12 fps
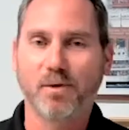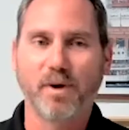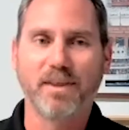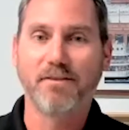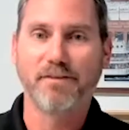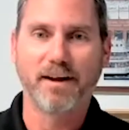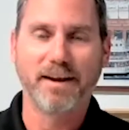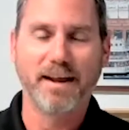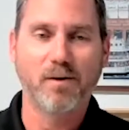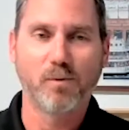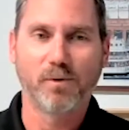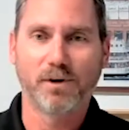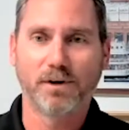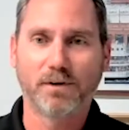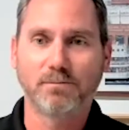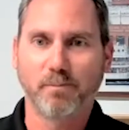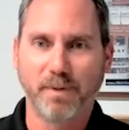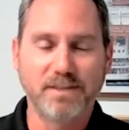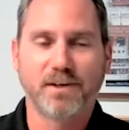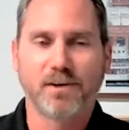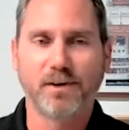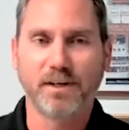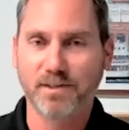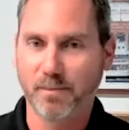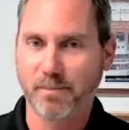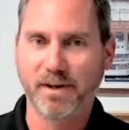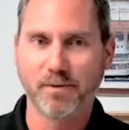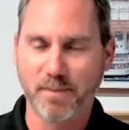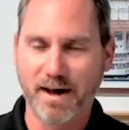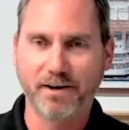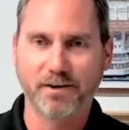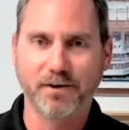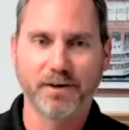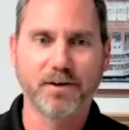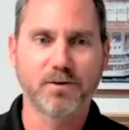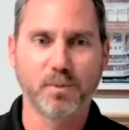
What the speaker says: the way they found out were basically somebody was monitoring their